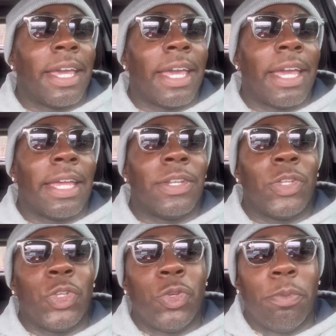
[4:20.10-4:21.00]

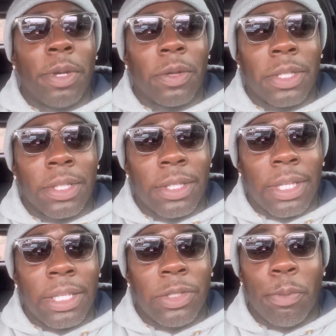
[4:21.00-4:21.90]
and you build
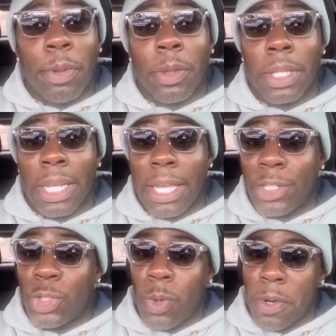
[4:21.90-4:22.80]
the legs
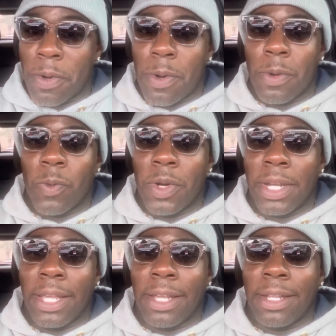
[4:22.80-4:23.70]
shorter on
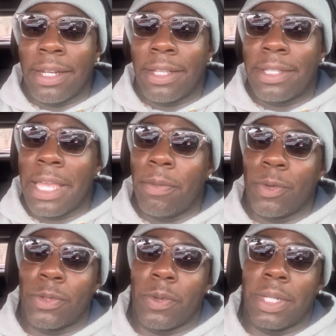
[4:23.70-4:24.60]
one end and the
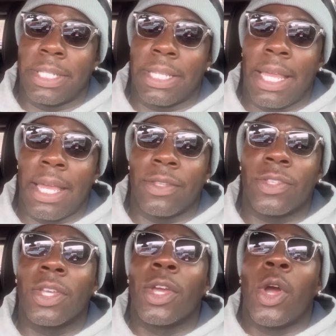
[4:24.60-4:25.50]
table sort of
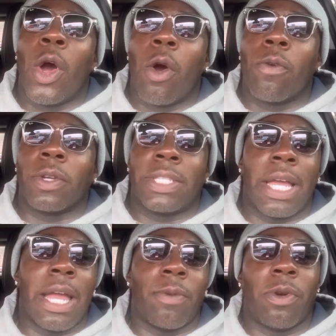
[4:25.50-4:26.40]
slants, over
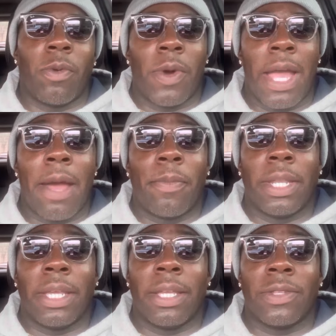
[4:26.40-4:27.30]
time, what will
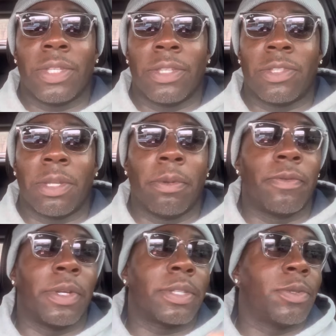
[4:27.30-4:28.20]
happen is, and some
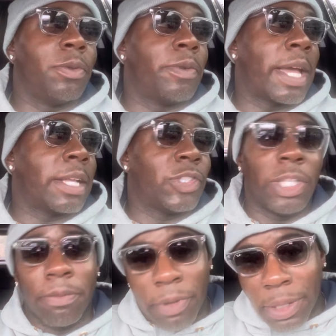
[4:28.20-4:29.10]
of us who've had
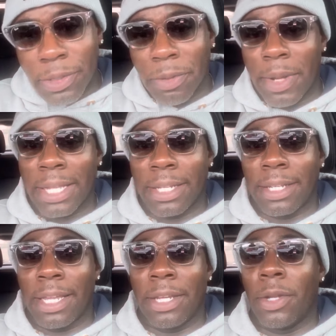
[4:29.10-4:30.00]
cheap furniture back in the
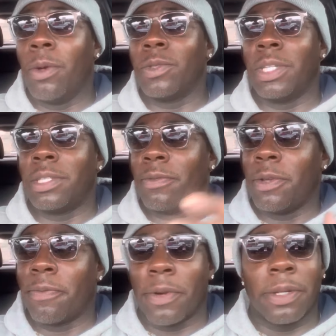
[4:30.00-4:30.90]
day knows this, if
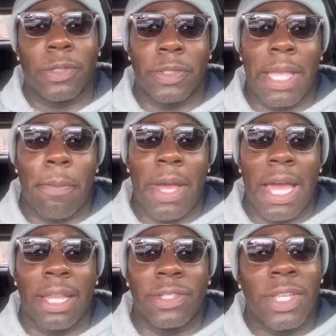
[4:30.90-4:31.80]
your furniture is not
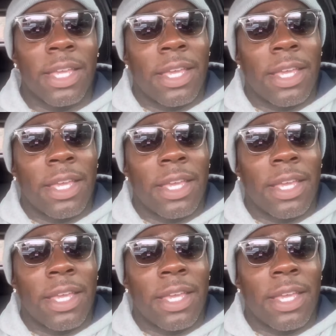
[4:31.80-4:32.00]
balanced,